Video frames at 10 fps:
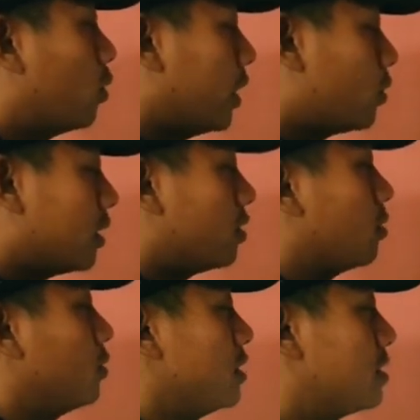equal and
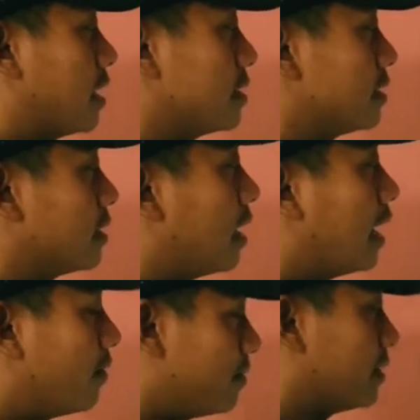opposite charges.
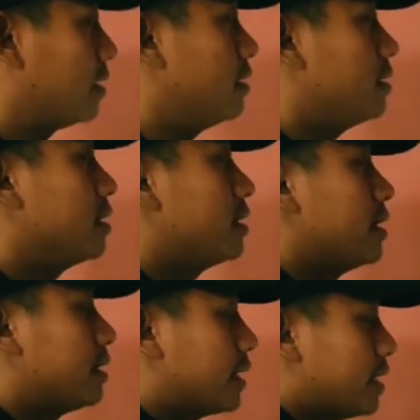However,
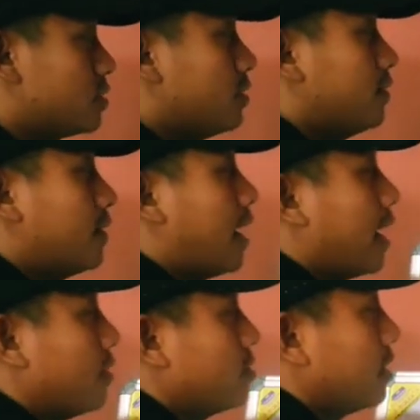in case of
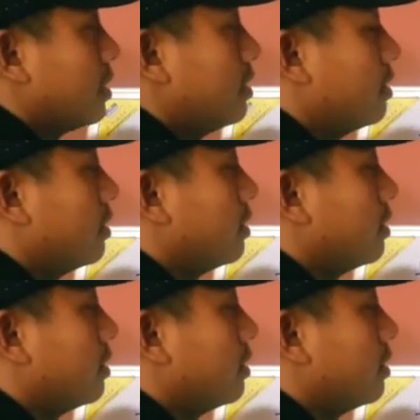hydrogen,